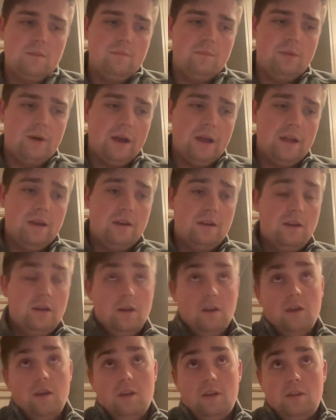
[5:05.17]
But
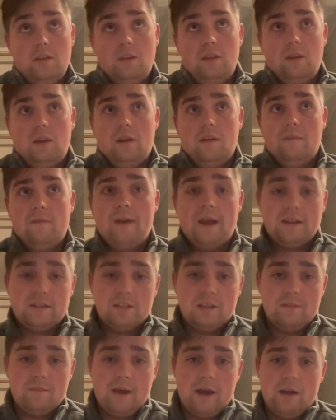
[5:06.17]
the fact
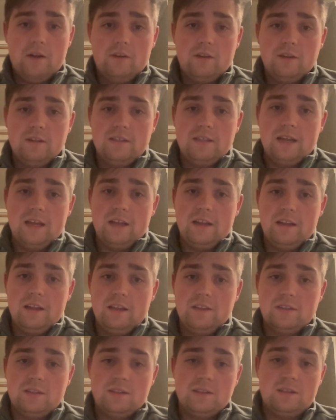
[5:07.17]
of the matter is that
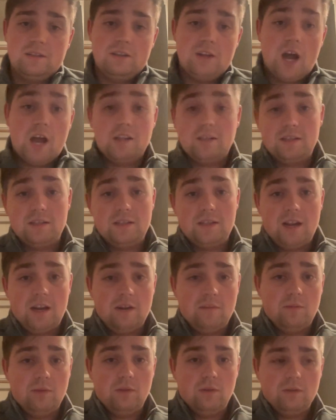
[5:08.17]
it's not
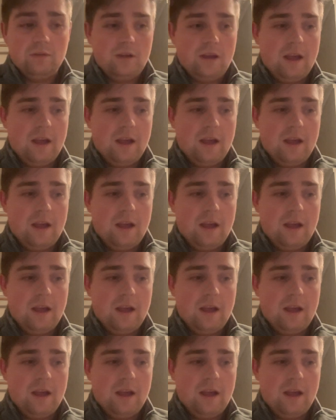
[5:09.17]
sustainable.